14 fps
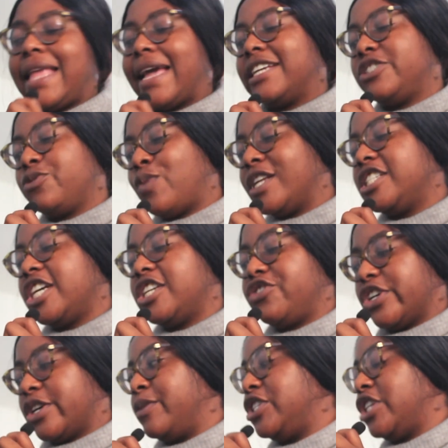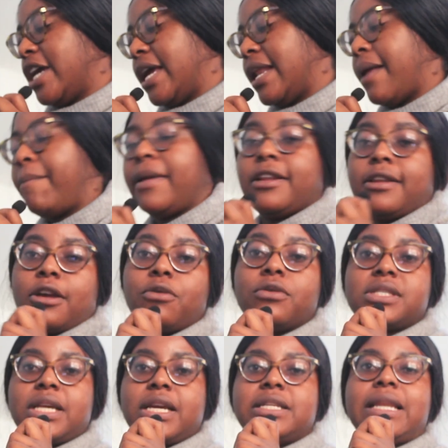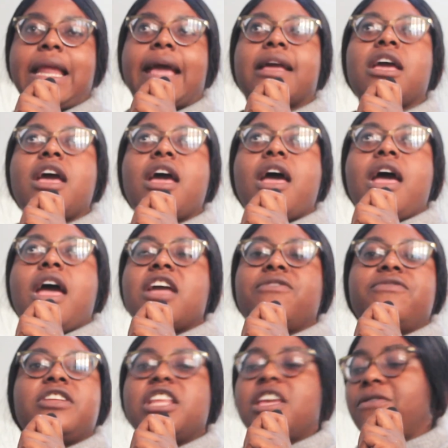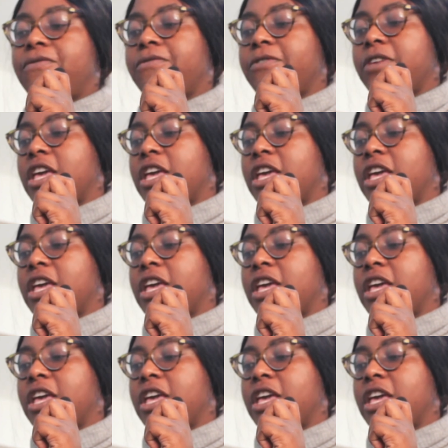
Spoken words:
Like what Shadrach, Meshach, and Abednego said, like even if